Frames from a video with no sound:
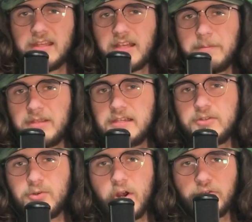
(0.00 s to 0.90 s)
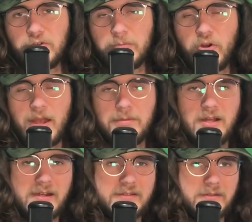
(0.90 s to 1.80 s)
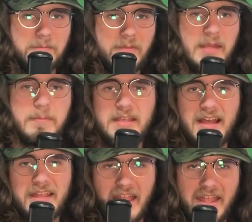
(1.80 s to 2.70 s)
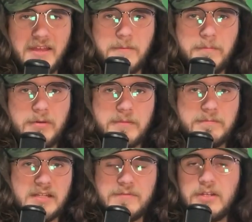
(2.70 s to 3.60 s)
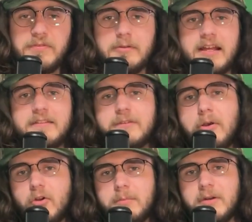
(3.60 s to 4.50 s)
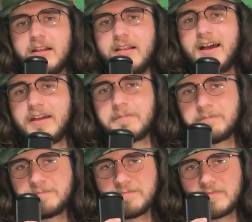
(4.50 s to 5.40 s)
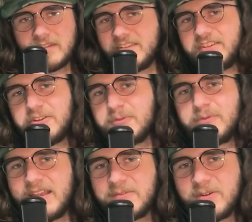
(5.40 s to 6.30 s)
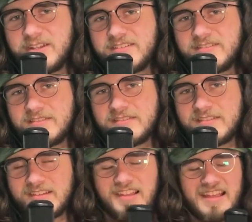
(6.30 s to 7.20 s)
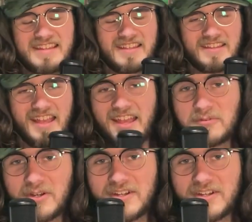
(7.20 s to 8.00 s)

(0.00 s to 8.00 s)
I'm being too harsh on Grapploct, and maybe I am, but even if you like this Pokemon a lot, is it your favorite? Like, ever?